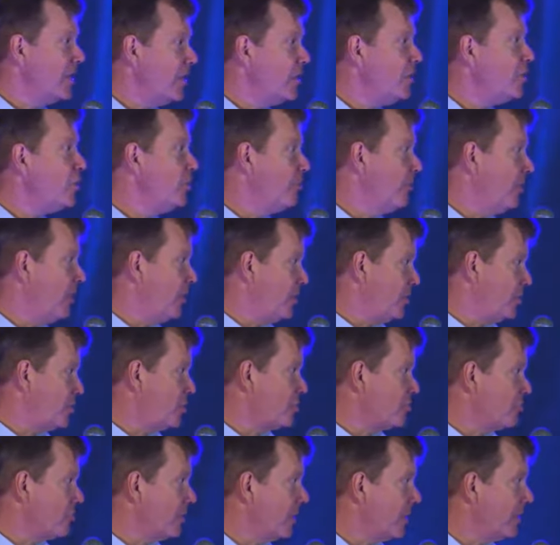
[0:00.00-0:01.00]
in human
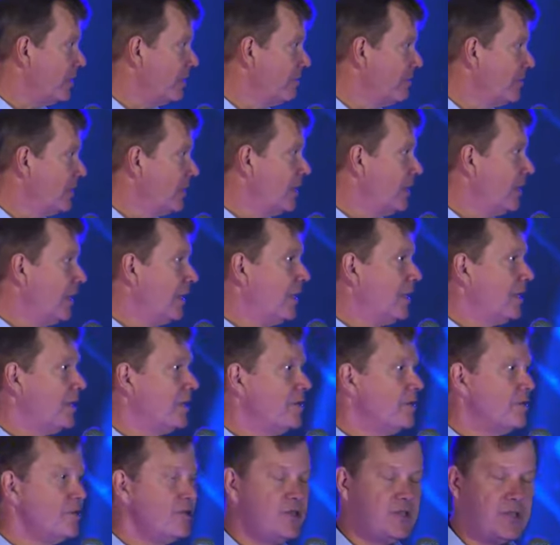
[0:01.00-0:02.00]
history.
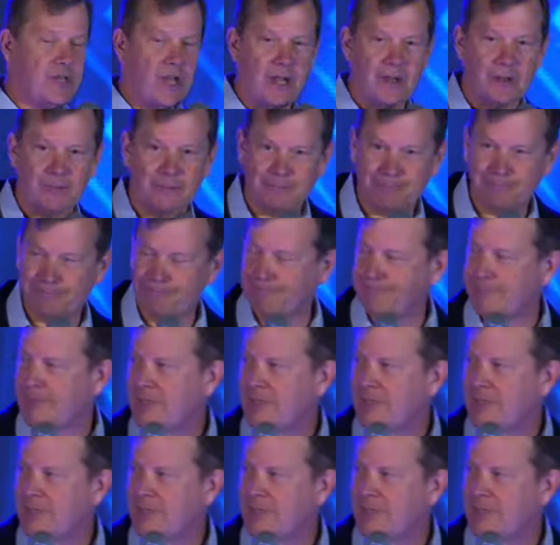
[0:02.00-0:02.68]
Ta